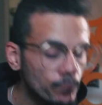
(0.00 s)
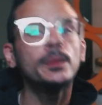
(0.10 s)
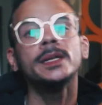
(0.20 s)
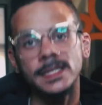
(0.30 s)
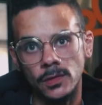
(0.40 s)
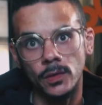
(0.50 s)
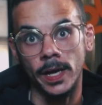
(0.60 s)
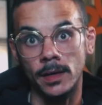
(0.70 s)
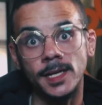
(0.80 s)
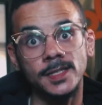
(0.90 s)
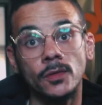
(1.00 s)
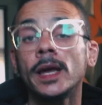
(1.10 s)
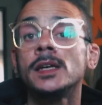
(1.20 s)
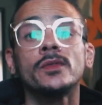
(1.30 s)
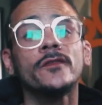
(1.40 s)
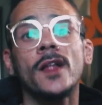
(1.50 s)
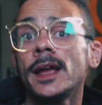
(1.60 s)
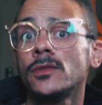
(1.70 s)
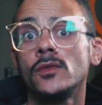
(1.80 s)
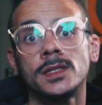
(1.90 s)
But that's okay. That's okay, because we're
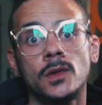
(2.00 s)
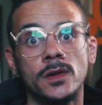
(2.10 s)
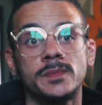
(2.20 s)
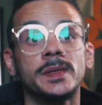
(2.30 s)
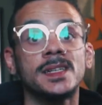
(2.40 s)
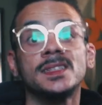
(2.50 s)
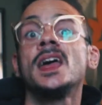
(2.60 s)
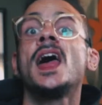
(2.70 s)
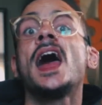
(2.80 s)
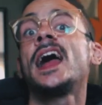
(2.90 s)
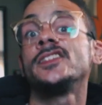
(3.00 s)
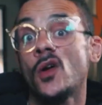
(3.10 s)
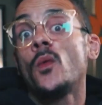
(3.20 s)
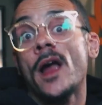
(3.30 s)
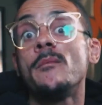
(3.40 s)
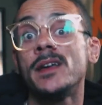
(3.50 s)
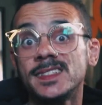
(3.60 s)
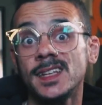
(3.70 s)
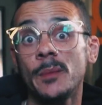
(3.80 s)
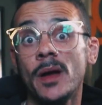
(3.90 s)
flying through this course, because I know where I
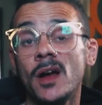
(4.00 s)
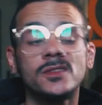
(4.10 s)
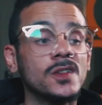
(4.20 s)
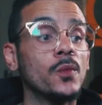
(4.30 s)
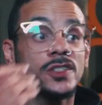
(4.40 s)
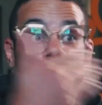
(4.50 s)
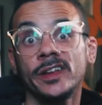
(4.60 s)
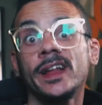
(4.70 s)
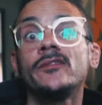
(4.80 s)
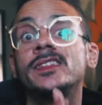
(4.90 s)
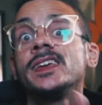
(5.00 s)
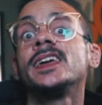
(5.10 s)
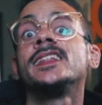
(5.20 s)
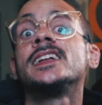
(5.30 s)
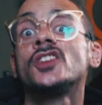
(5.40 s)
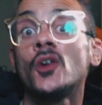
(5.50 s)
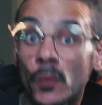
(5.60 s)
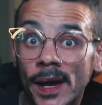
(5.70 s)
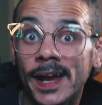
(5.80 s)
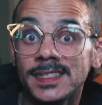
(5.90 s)
messed up on. So we're turning everything in that's
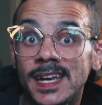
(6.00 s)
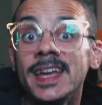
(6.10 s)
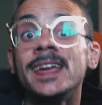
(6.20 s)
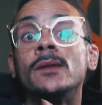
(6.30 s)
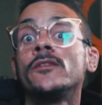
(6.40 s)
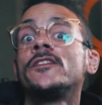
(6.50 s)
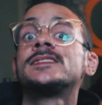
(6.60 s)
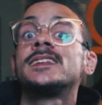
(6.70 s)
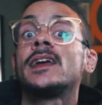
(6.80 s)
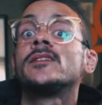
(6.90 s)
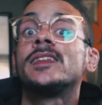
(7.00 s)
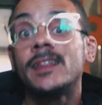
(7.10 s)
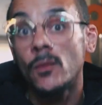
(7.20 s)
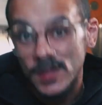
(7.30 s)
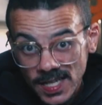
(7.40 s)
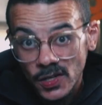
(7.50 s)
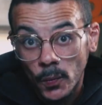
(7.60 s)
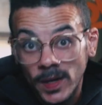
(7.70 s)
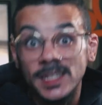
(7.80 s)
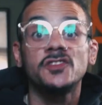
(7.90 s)
correct, and we're fixing everything that was
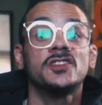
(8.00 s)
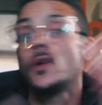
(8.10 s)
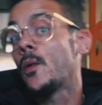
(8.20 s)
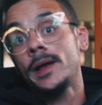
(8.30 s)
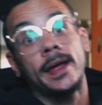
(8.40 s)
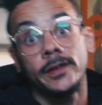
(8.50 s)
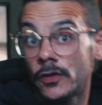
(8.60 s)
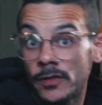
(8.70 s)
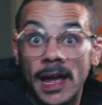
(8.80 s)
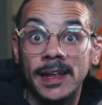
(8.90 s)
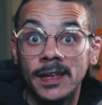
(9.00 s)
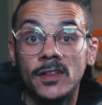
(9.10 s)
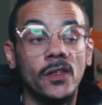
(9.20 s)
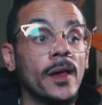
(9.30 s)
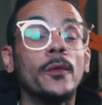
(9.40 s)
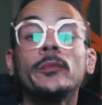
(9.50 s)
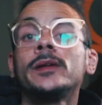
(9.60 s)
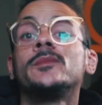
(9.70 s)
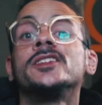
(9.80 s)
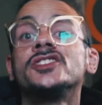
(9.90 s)
incorrect, and just go ahead and turn that in, so that we're pretty
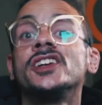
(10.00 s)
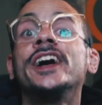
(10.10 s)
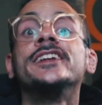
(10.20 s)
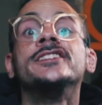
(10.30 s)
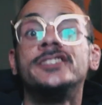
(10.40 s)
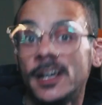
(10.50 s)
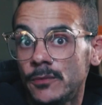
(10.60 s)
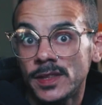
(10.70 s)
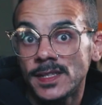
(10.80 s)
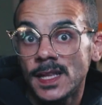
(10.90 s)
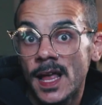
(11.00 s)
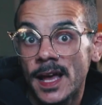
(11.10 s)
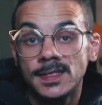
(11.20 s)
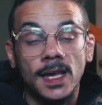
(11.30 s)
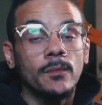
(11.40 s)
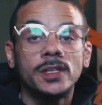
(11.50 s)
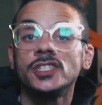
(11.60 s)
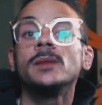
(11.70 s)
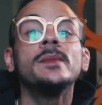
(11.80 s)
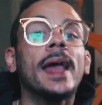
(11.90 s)
much done with this class. Like, bitch,
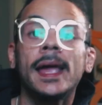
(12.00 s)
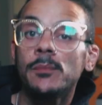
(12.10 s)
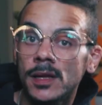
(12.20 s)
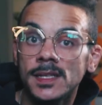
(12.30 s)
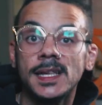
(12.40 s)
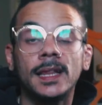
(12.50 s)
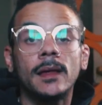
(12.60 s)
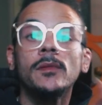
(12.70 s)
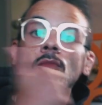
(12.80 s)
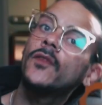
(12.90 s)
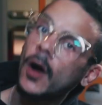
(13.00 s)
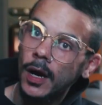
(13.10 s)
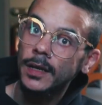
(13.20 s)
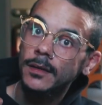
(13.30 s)
give me an A plus and let me move on.